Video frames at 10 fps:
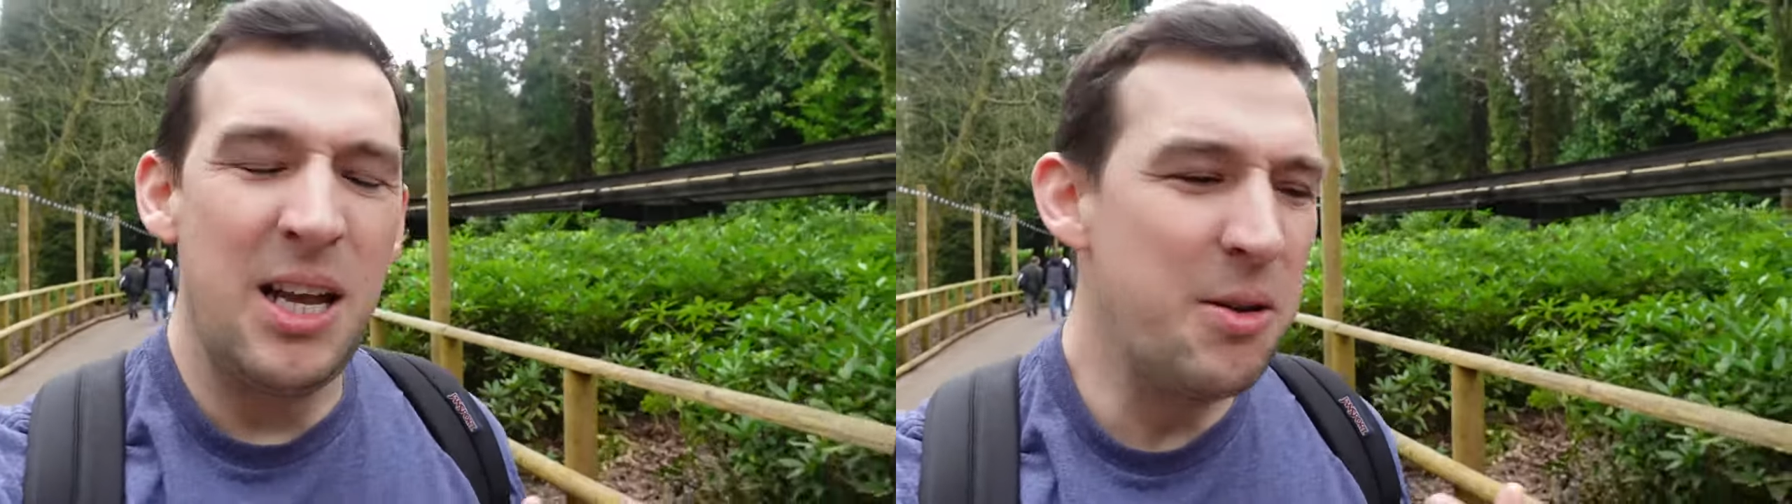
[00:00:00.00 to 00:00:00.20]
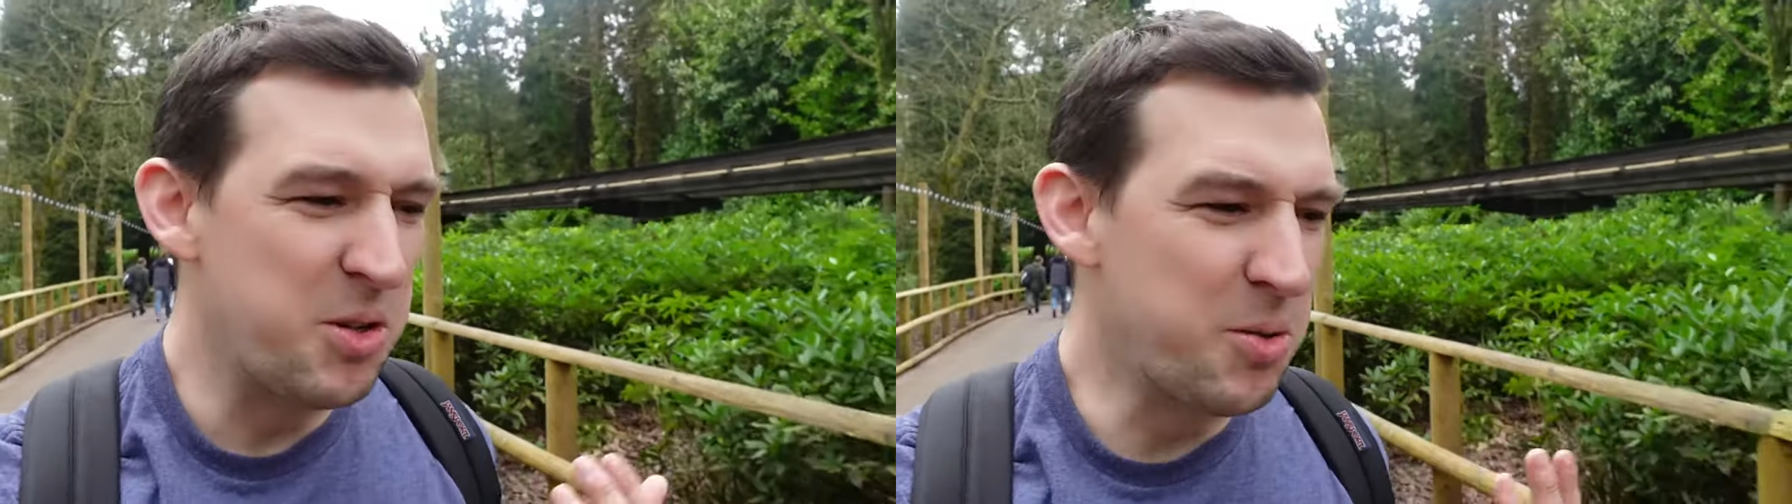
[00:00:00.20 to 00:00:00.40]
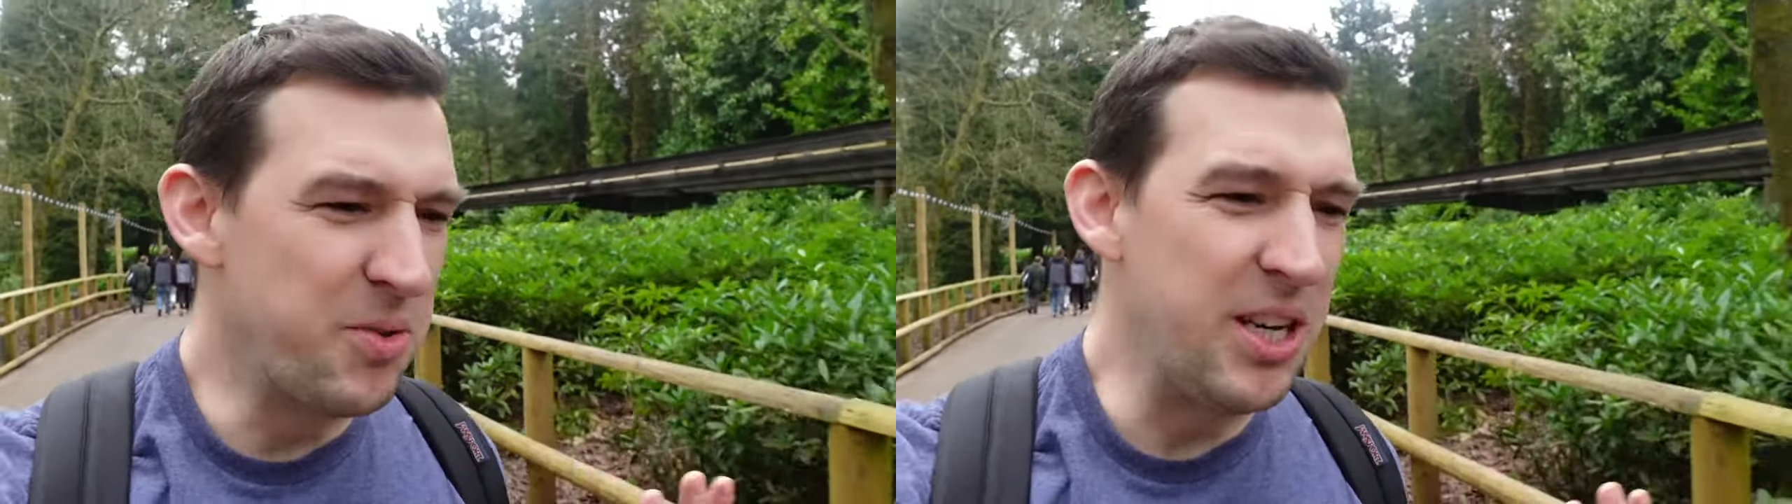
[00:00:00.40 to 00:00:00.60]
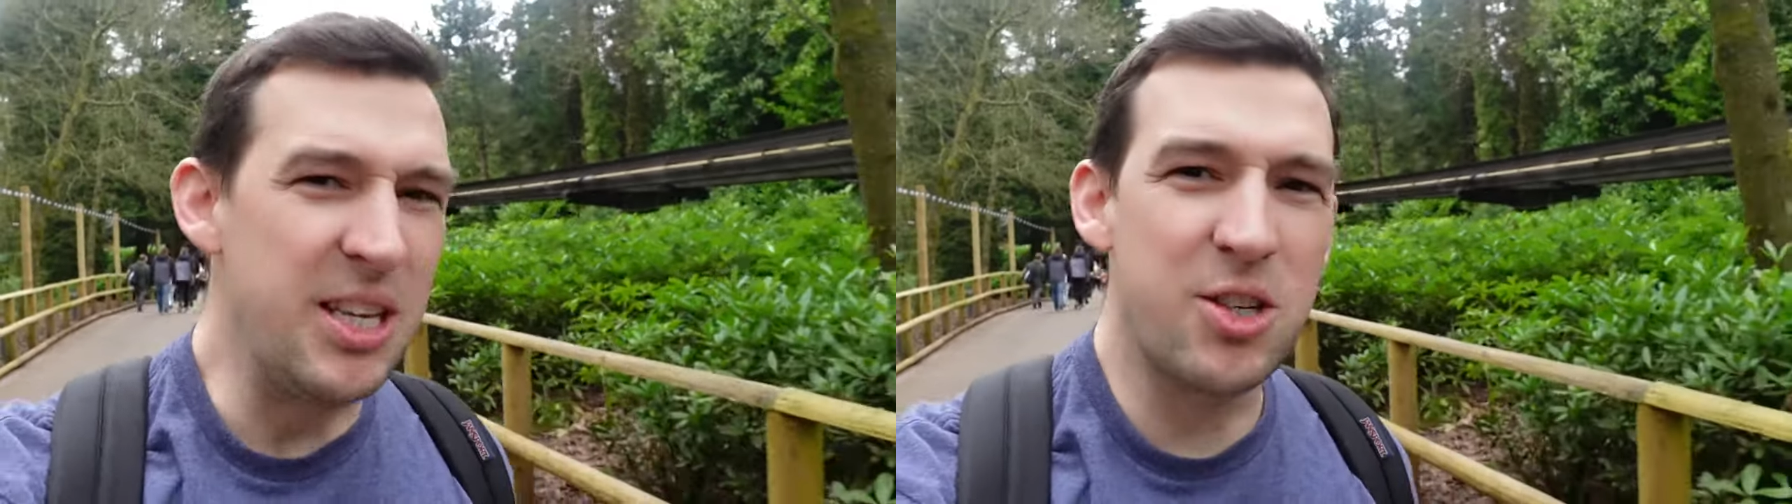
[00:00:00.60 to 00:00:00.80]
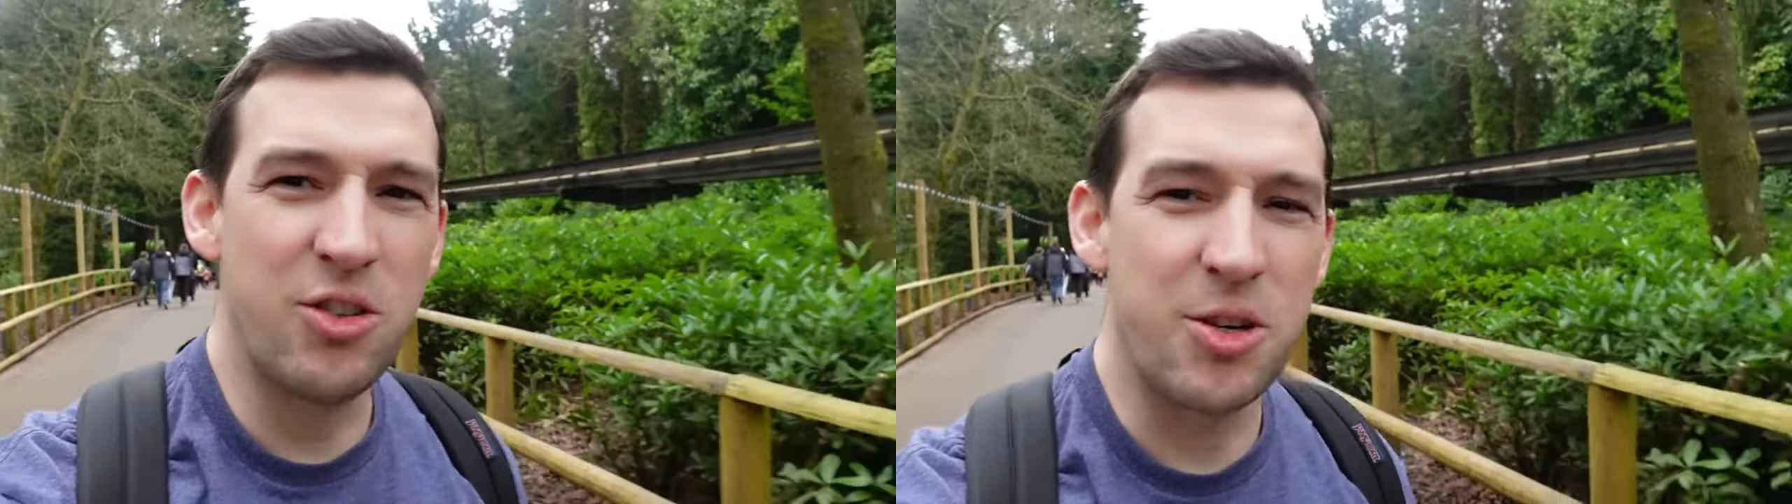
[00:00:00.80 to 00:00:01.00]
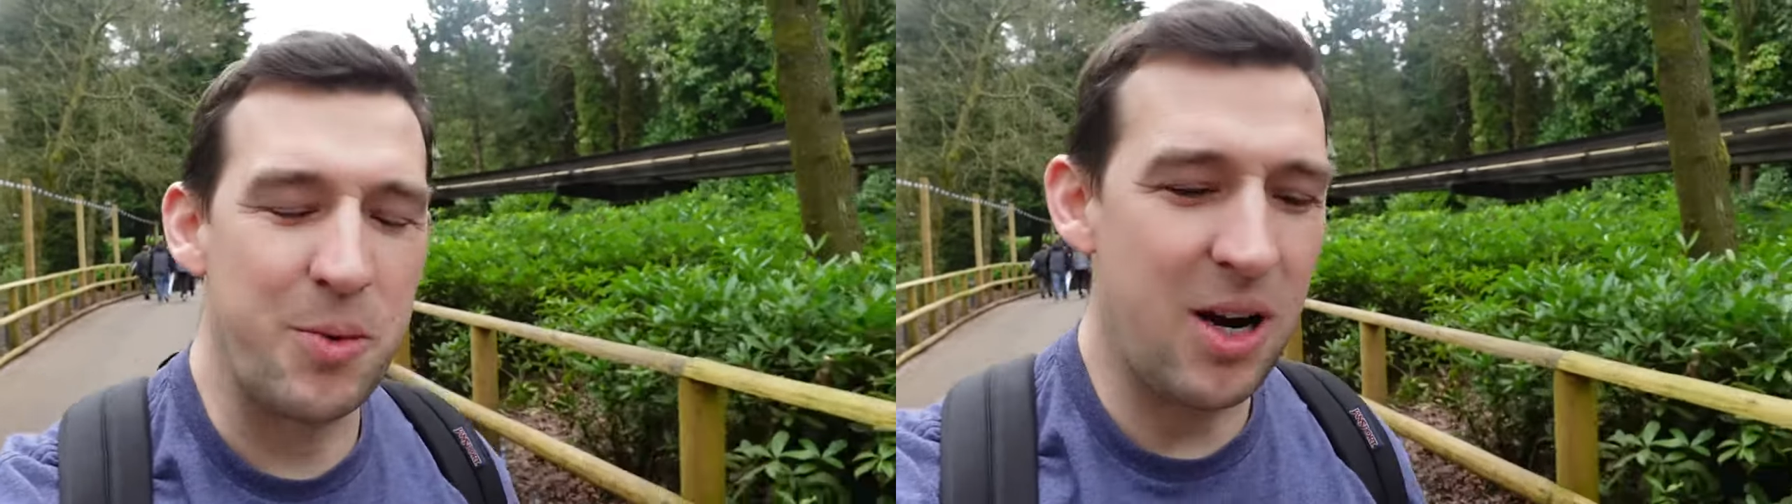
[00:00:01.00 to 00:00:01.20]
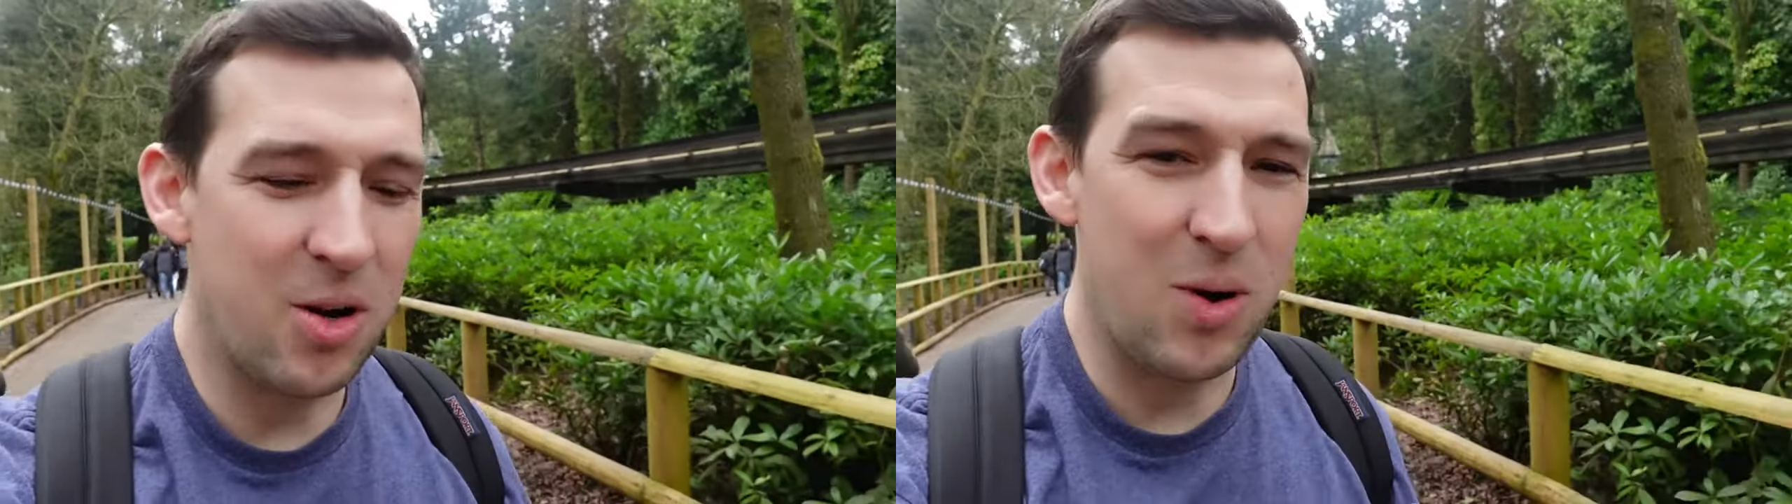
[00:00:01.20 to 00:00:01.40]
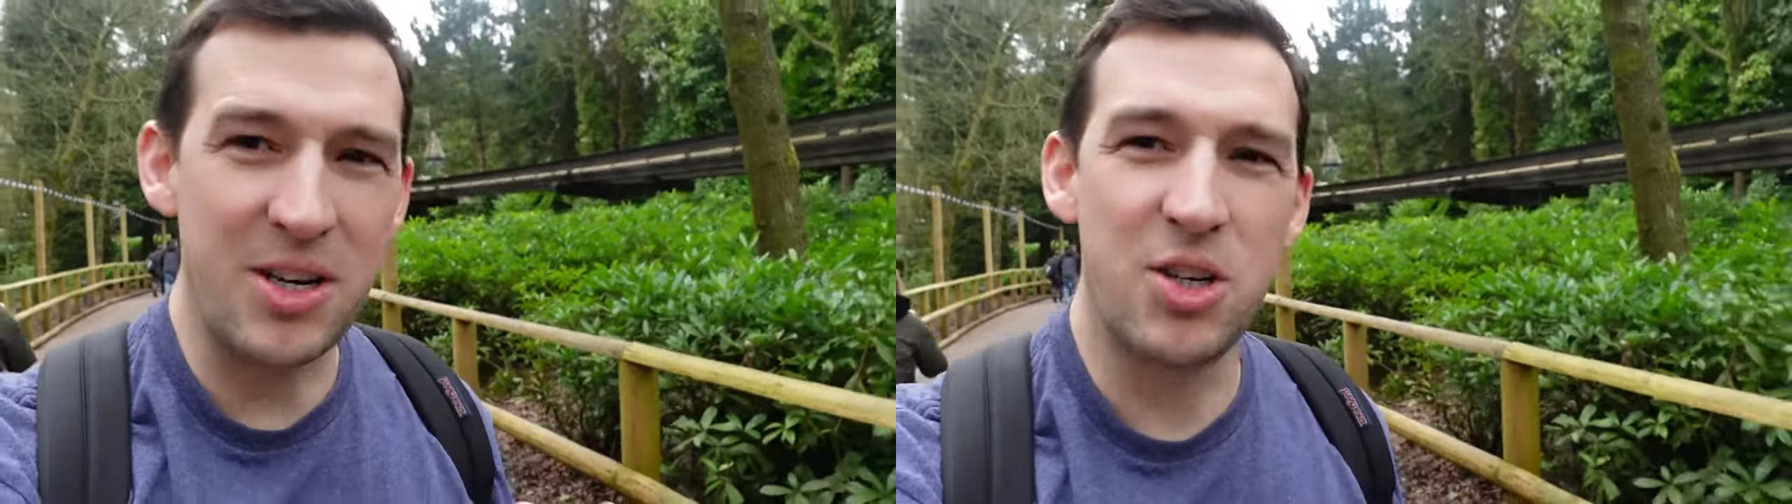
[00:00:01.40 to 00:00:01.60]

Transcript: something in this country we are quite